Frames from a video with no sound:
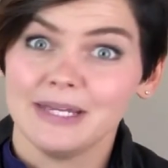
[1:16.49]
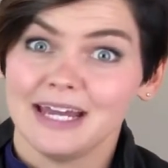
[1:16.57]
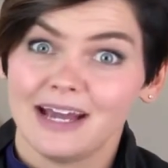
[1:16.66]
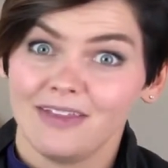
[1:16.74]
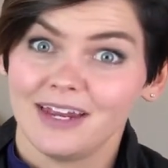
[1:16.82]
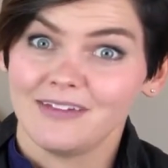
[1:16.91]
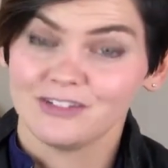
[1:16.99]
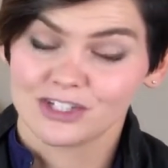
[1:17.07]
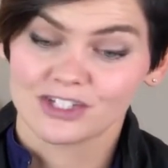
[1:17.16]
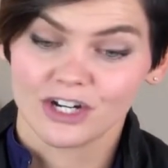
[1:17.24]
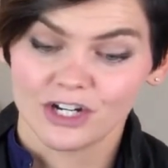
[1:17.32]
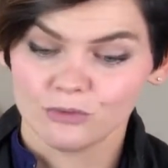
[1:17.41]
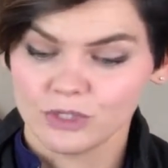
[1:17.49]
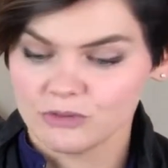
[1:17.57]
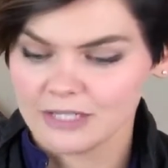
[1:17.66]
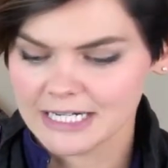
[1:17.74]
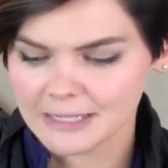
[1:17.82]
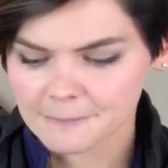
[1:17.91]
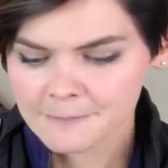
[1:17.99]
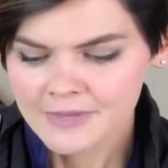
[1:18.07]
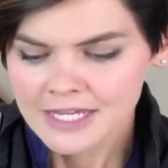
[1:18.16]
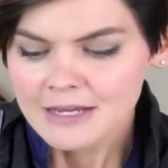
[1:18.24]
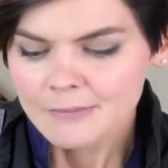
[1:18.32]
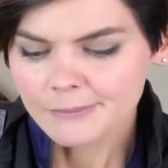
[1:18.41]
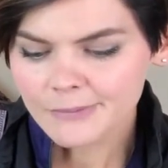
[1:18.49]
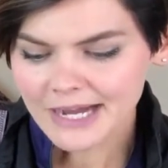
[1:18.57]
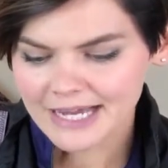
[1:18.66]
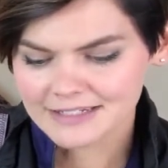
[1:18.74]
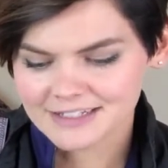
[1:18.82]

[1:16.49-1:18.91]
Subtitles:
now that I've just started rereading. But